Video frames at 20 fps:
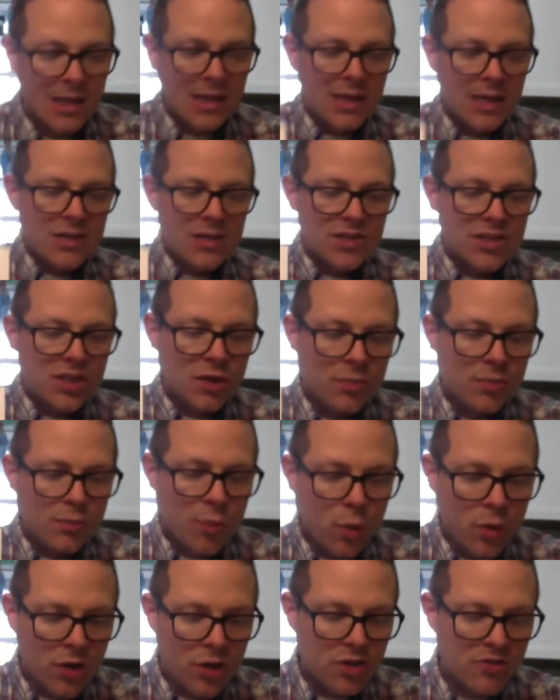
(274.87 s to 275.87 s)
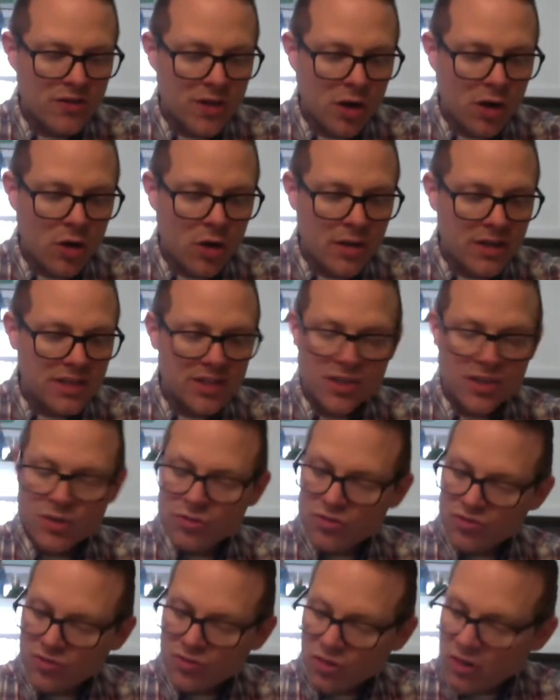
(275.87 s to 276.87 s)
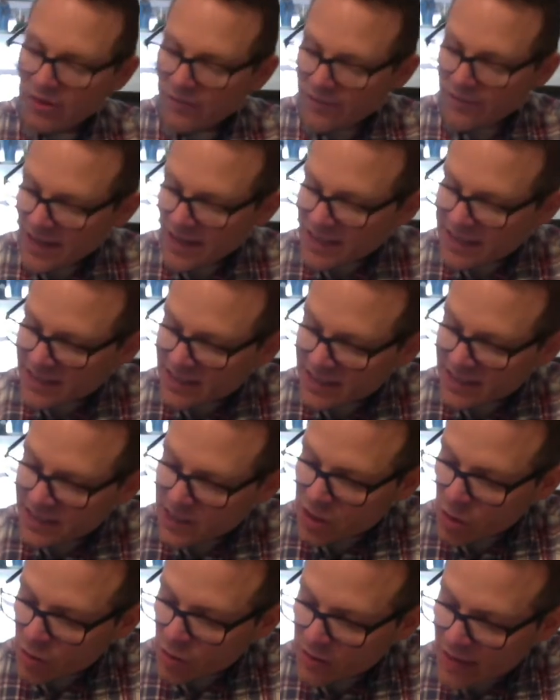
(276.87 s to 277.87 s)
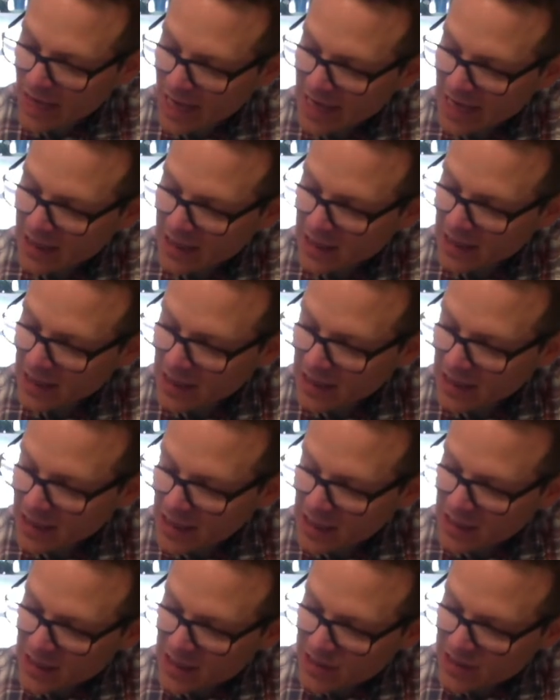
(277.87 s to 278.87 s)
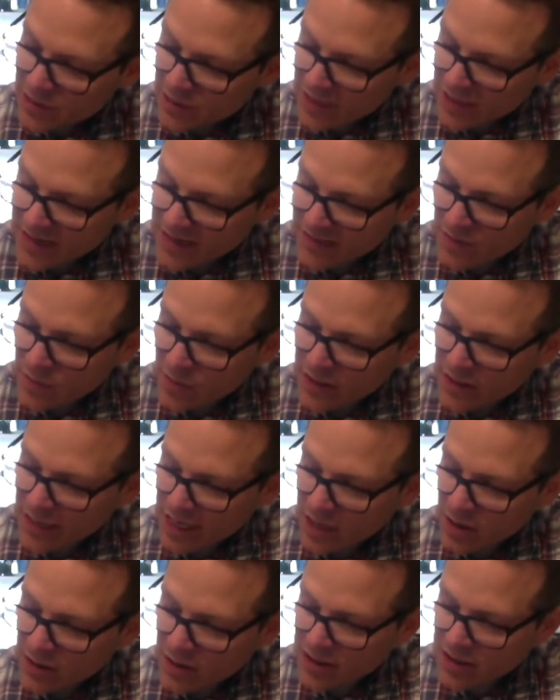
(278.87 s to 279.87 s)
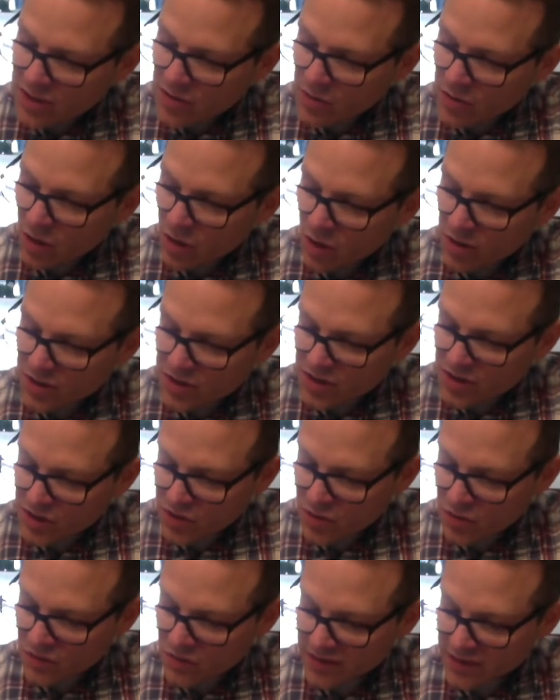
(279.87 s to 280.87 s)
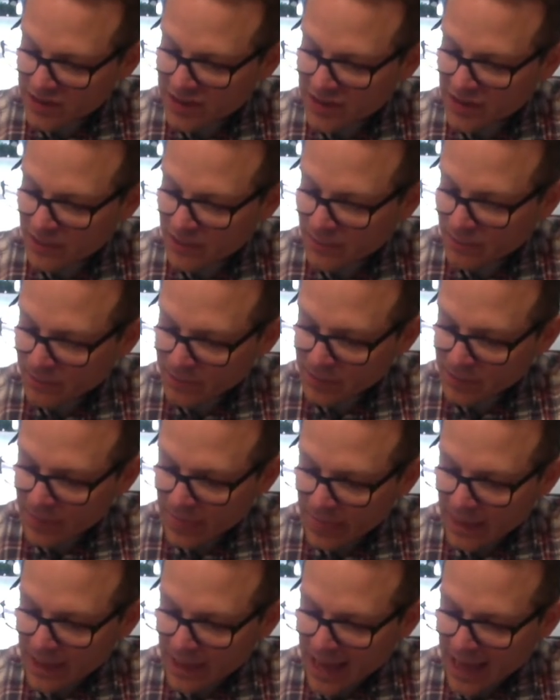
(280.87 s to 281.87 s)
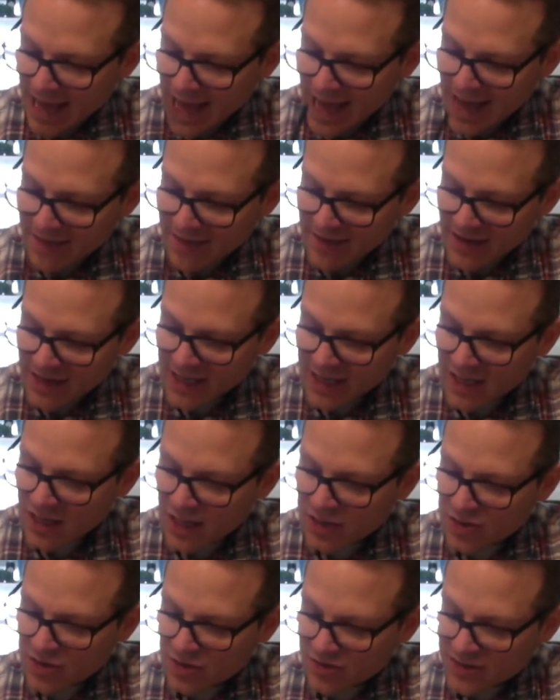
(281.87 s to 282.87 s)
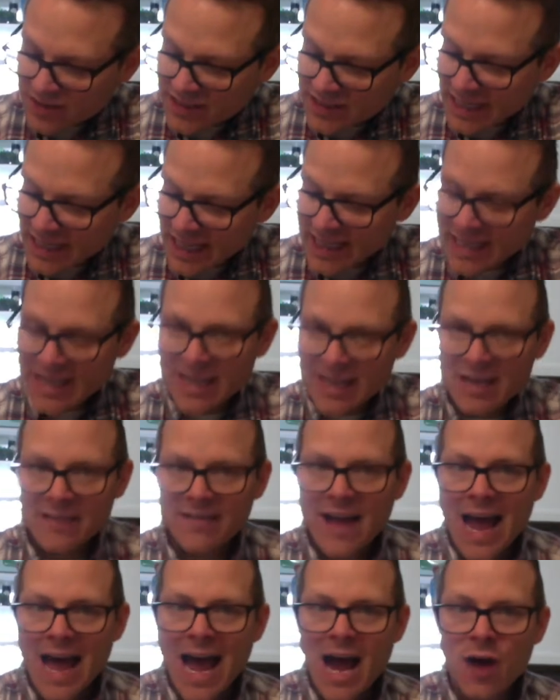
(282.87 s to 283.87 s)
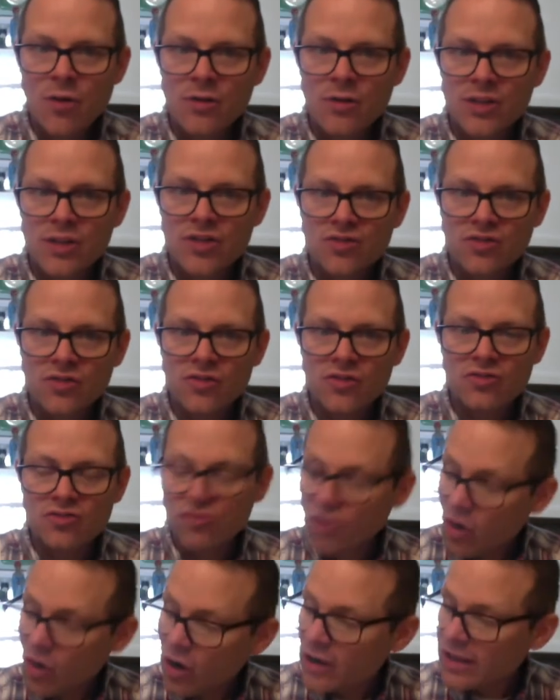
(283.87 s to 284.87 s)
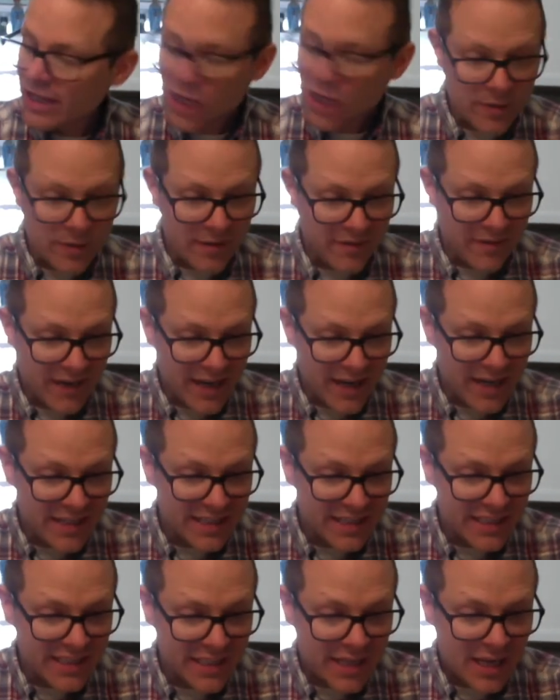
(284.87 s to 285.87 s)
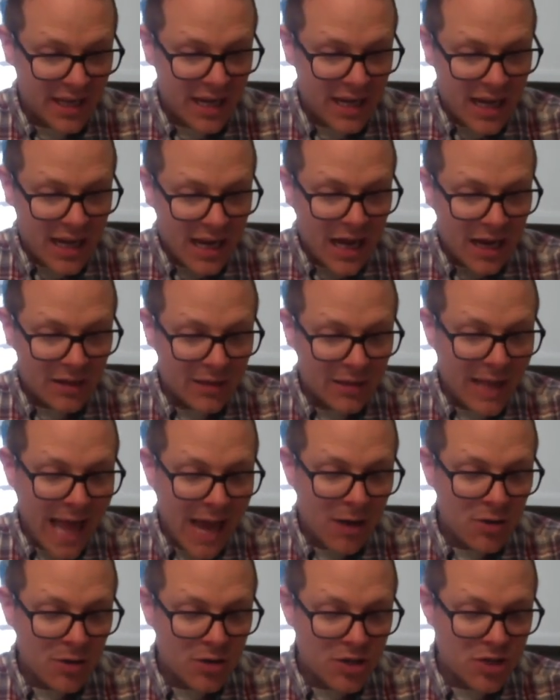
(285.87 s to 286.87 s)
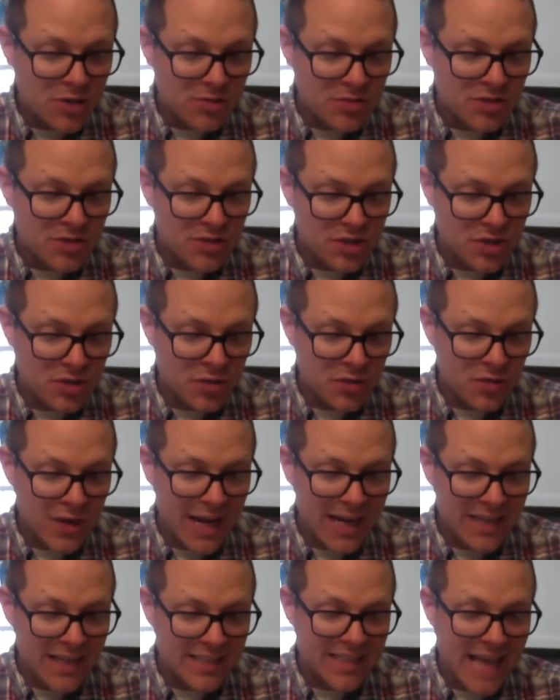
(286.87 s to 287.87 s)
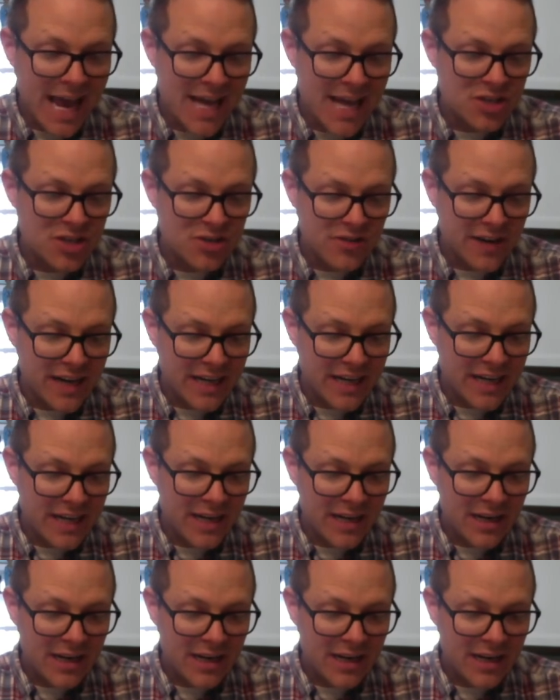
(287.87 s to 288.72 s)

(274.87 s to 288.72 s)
So portrait artists who draw faces know that. So even when they go to do cartoons, having an understanding of how to draw the human face allows you to exaggerate it.